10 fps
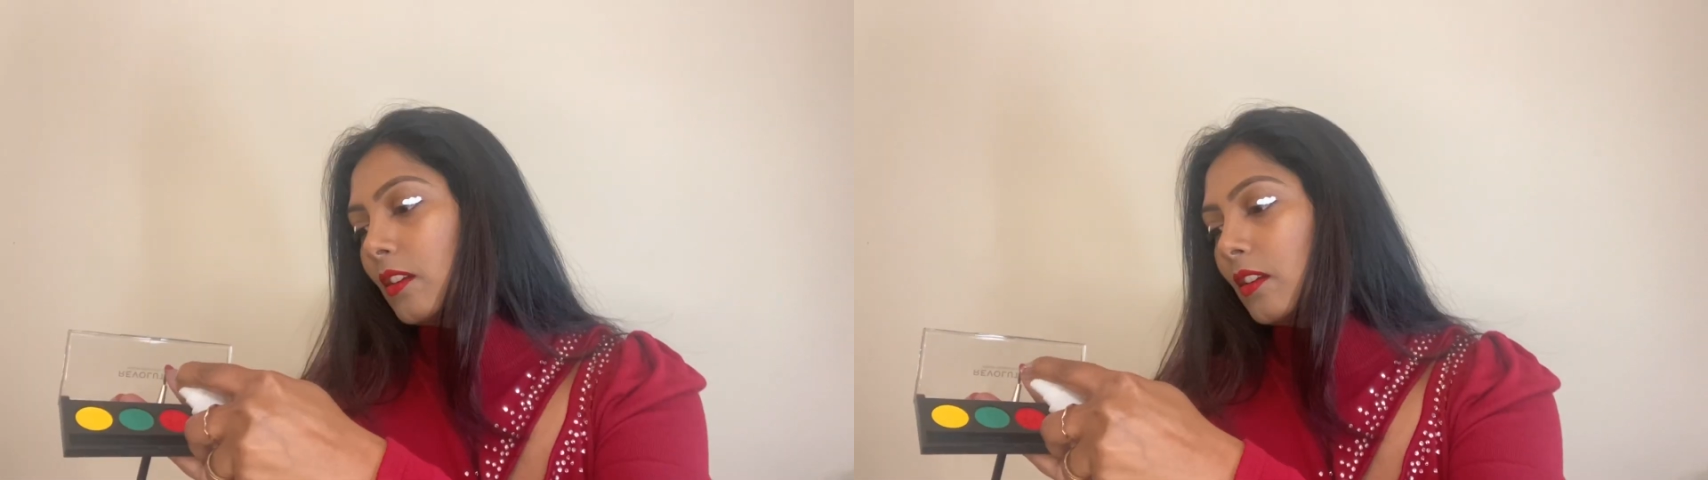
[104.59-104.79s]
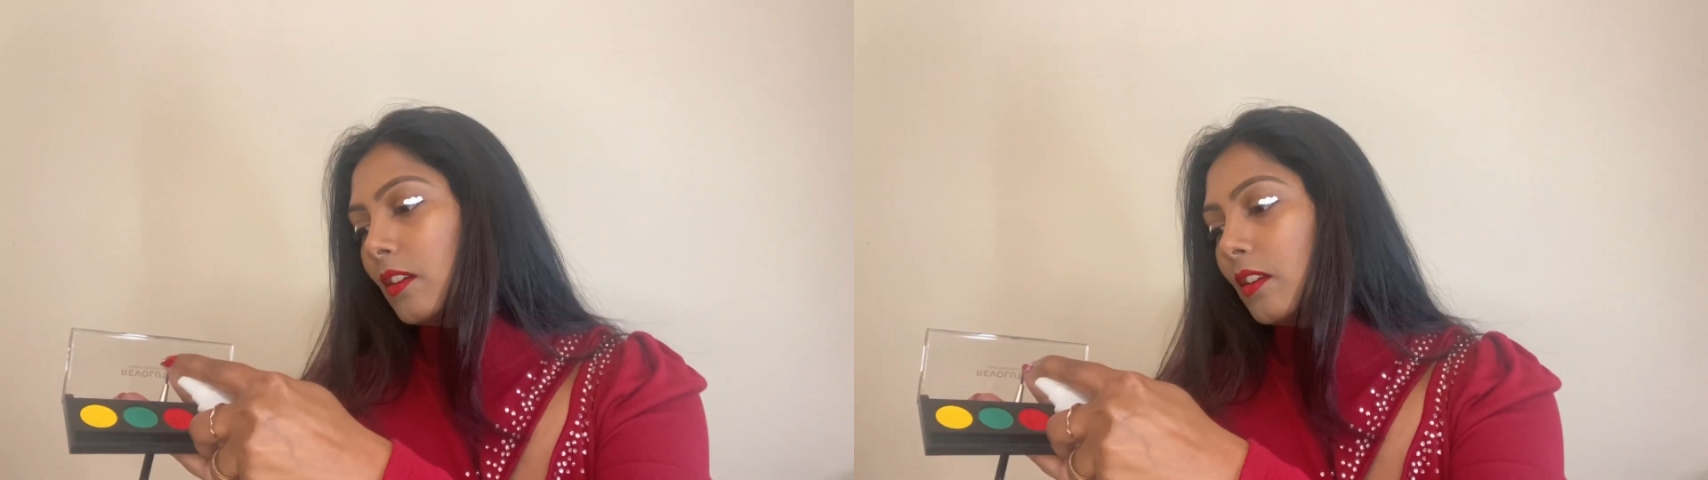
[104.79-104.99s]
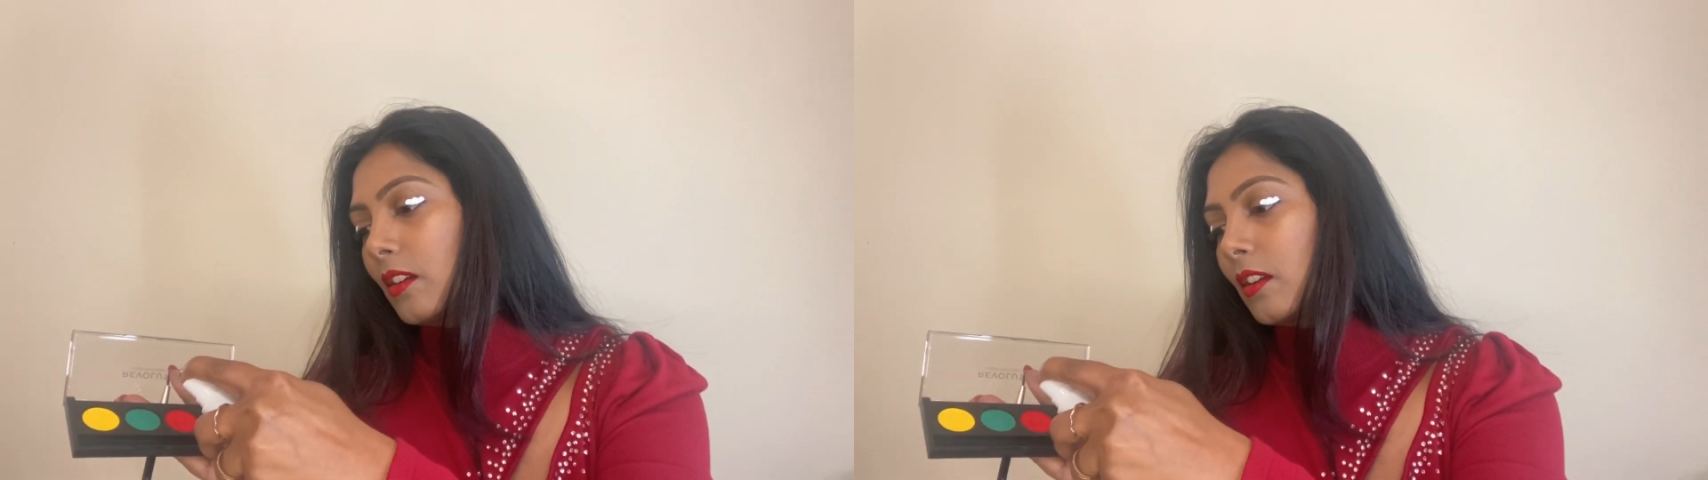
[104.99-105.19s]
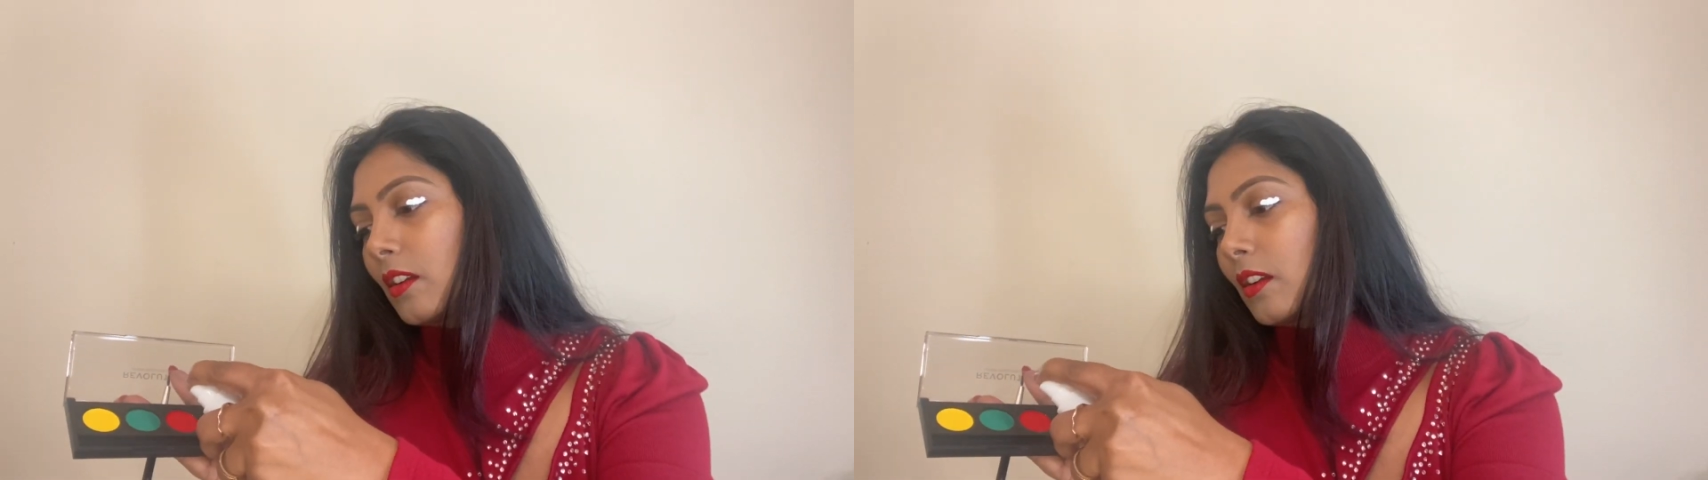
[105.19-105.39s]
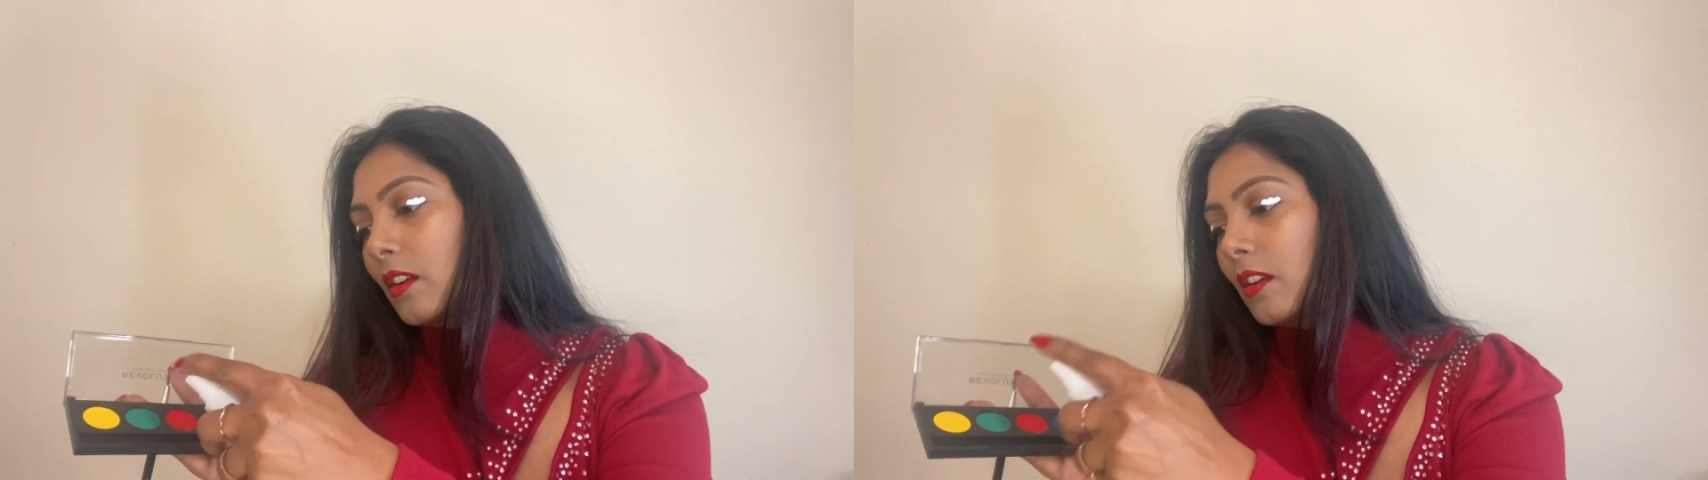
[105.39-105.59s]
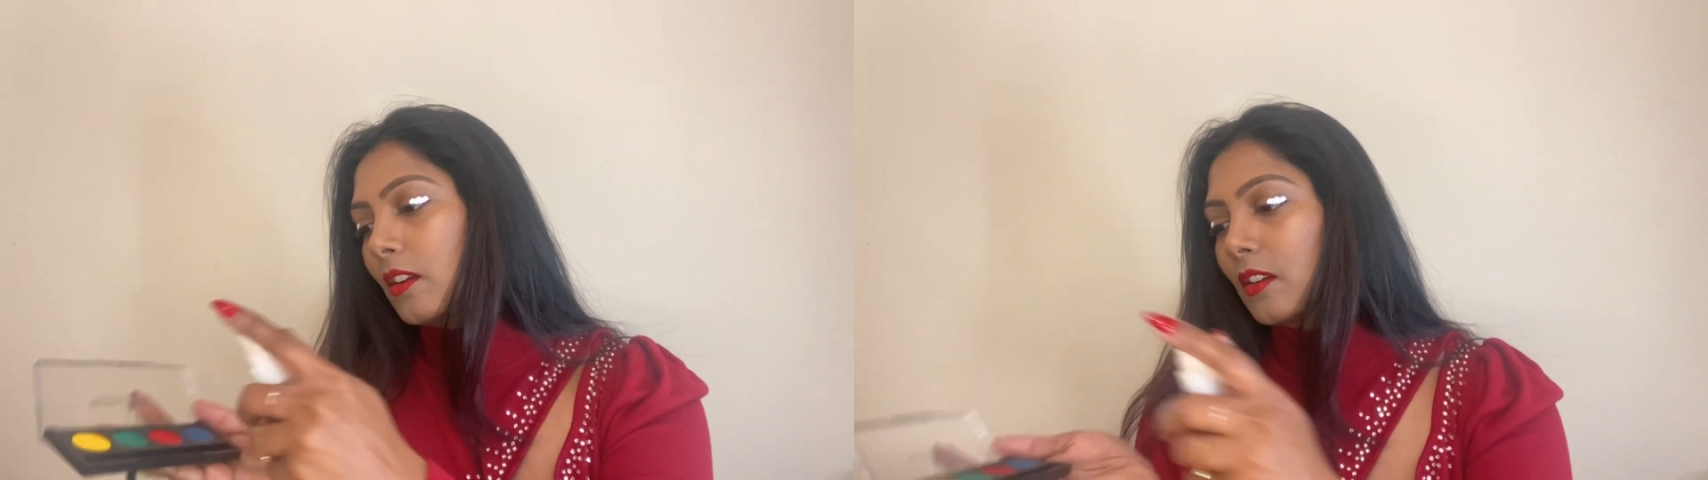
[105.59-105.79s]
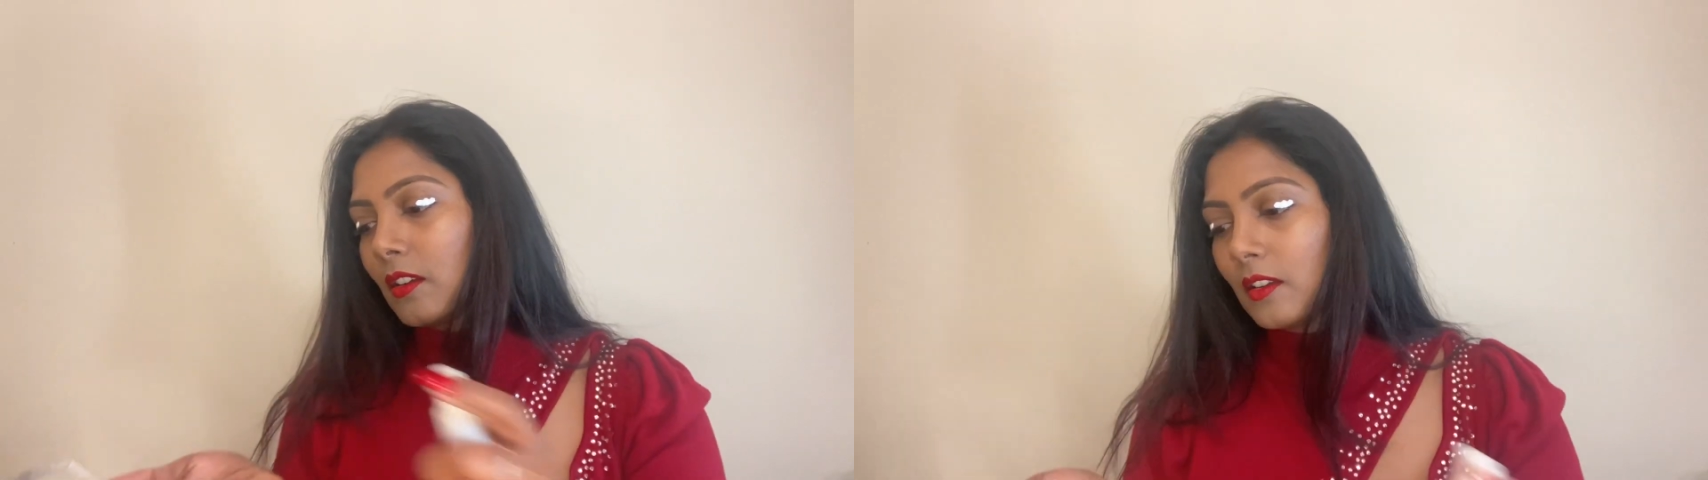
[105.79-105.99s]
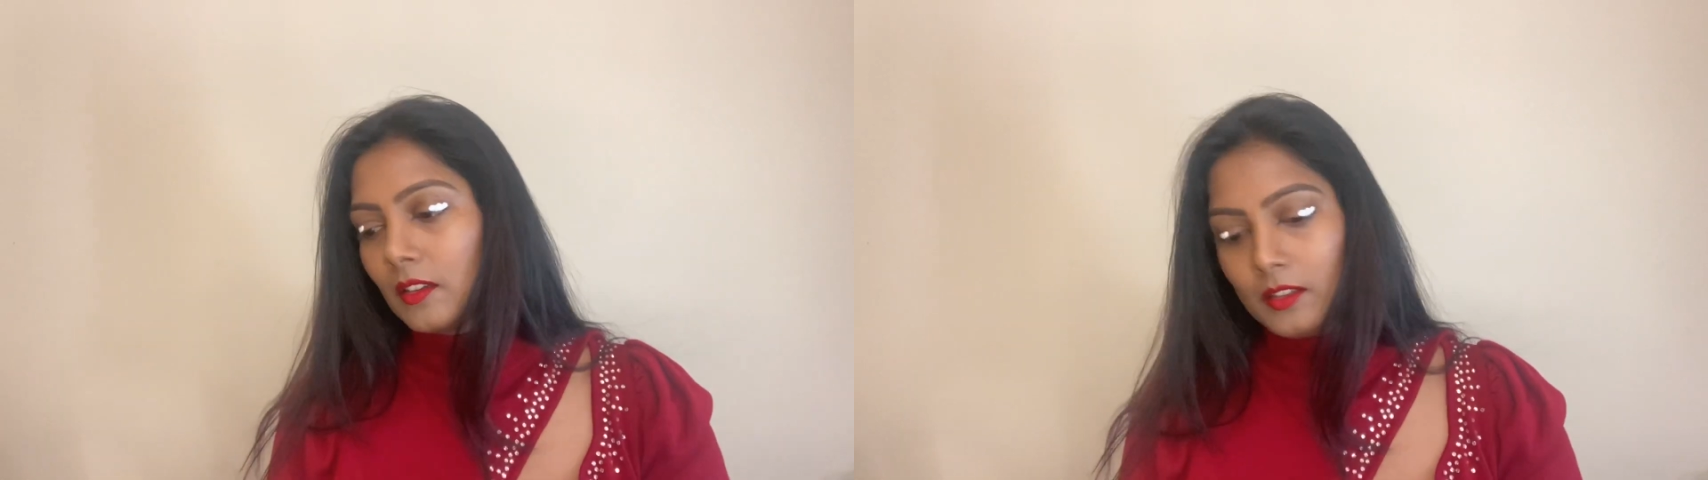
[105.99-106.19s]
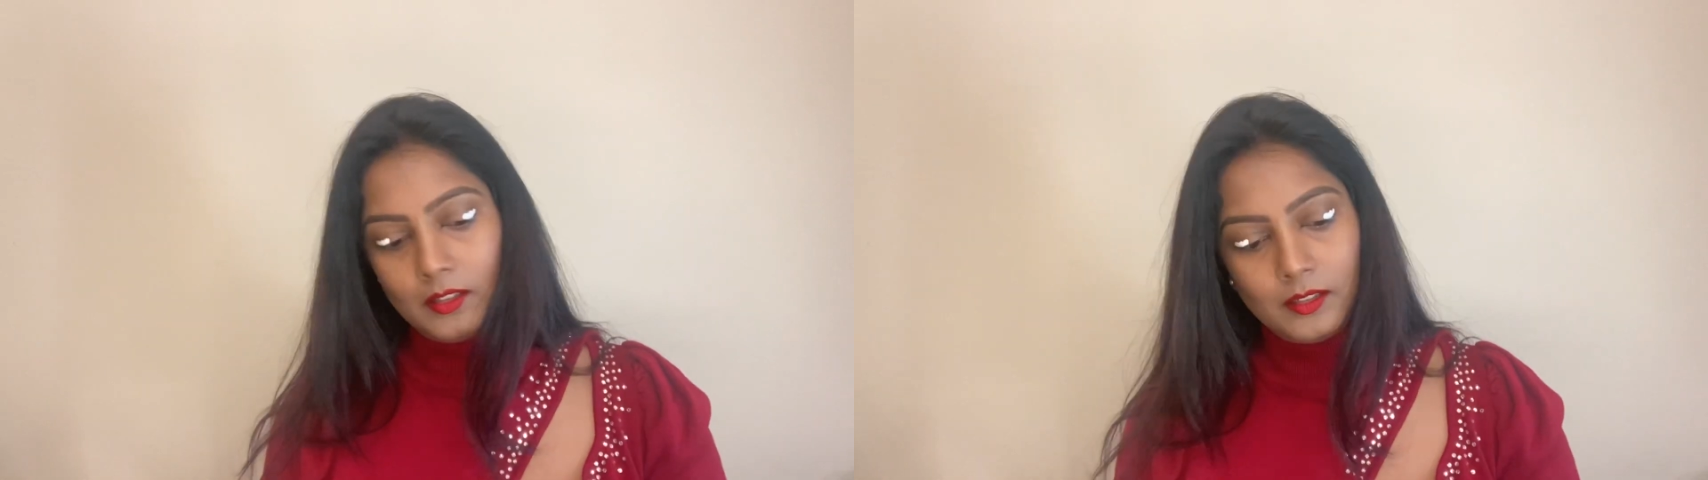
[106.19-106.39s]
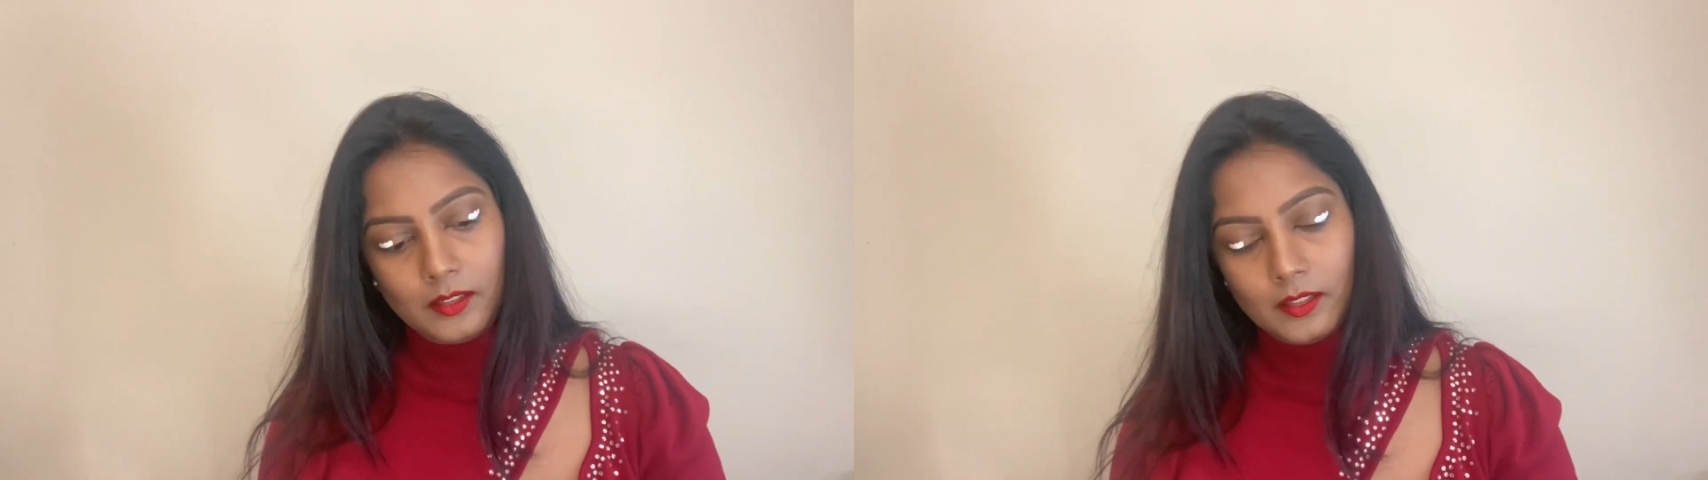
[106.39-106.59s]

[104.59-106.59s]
it with some water on the